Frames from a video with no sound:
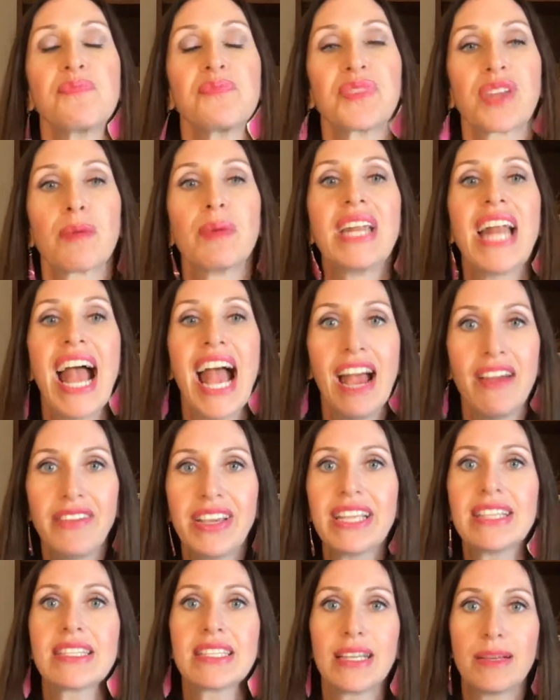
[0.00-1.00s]
But
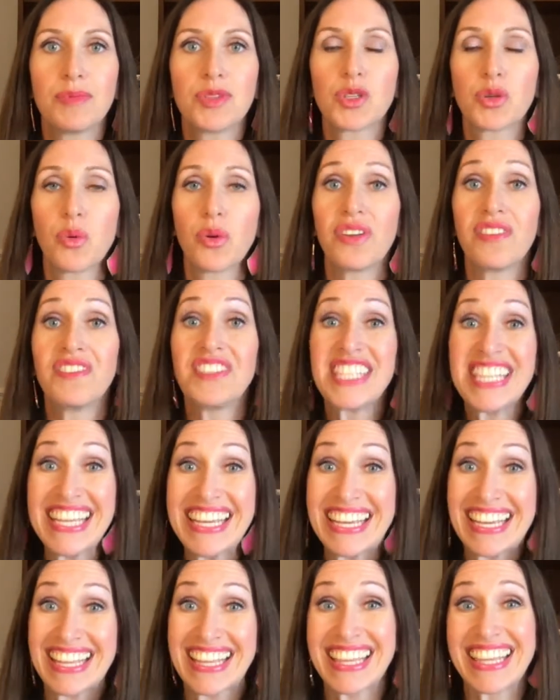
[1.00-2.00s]
having some sort of
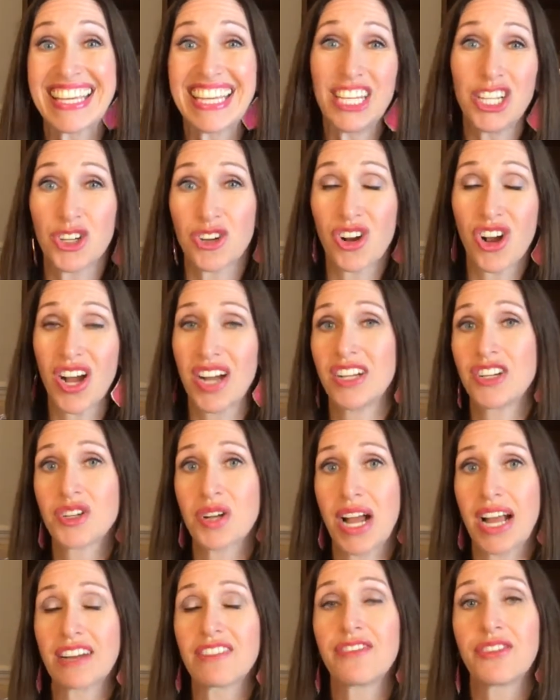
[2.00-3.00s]
teeth in your
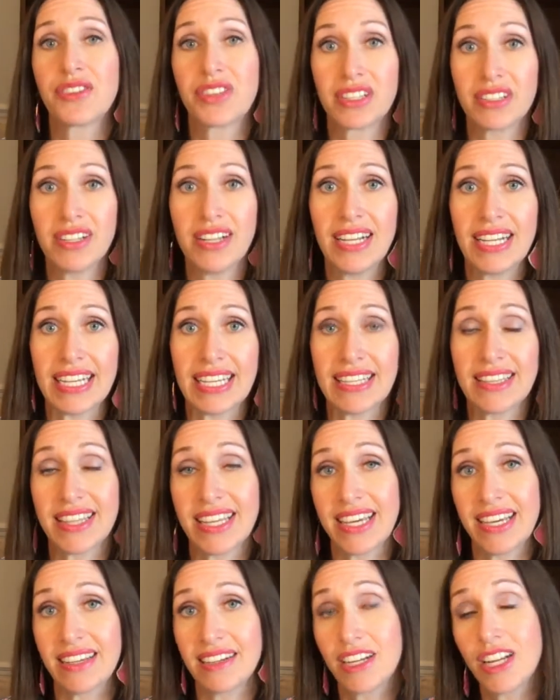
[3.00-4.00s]
contract for the client
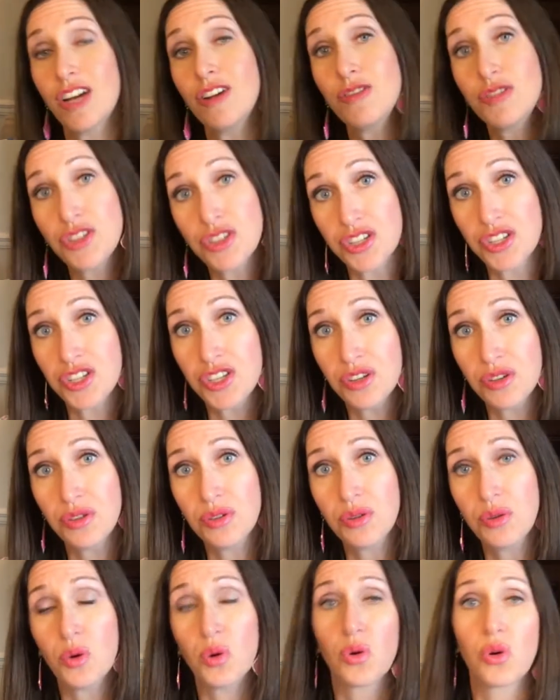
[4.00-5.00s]
that ghosts
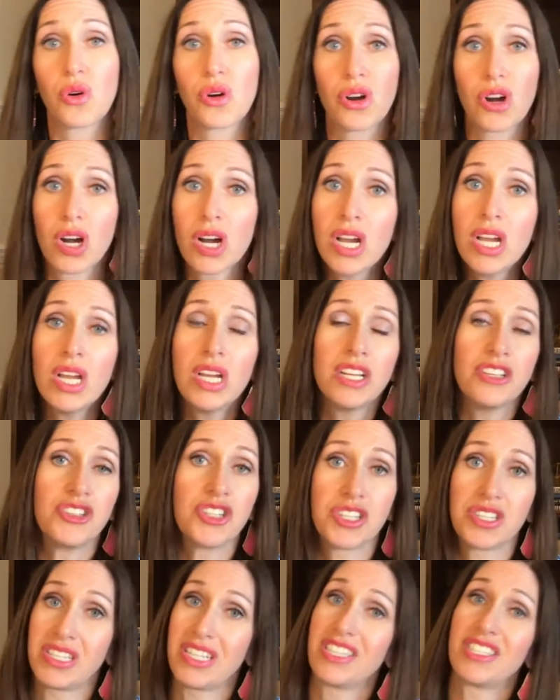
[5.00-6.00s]
you or
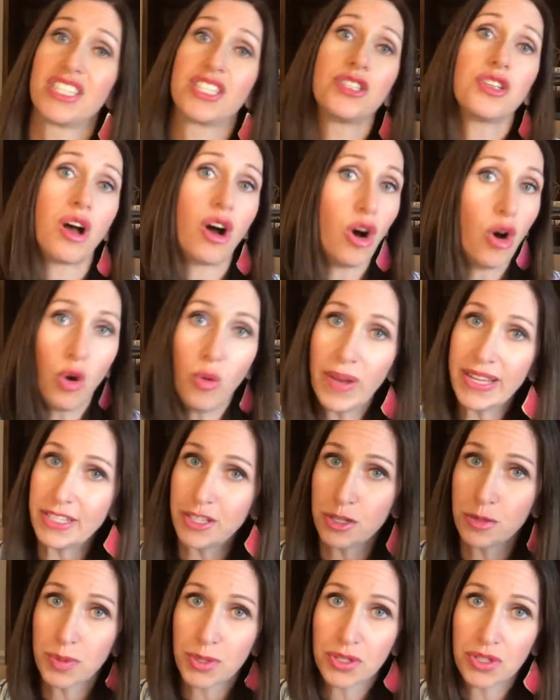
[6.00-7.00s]
just is always
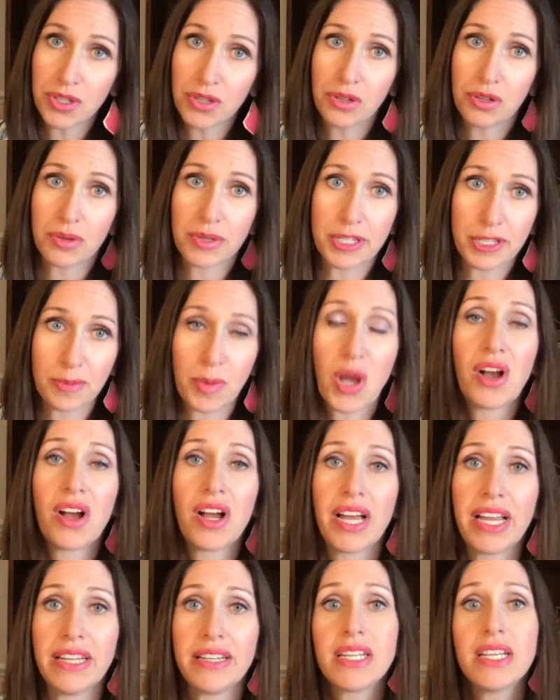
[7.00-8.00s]
super slow to
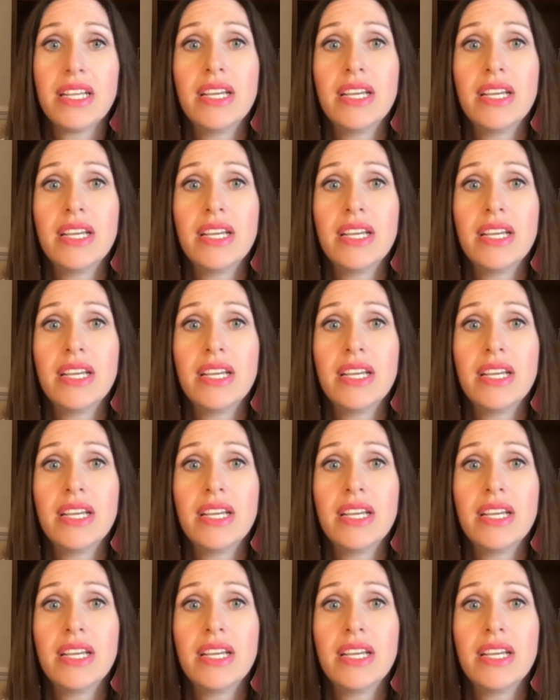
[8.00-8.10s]
respond.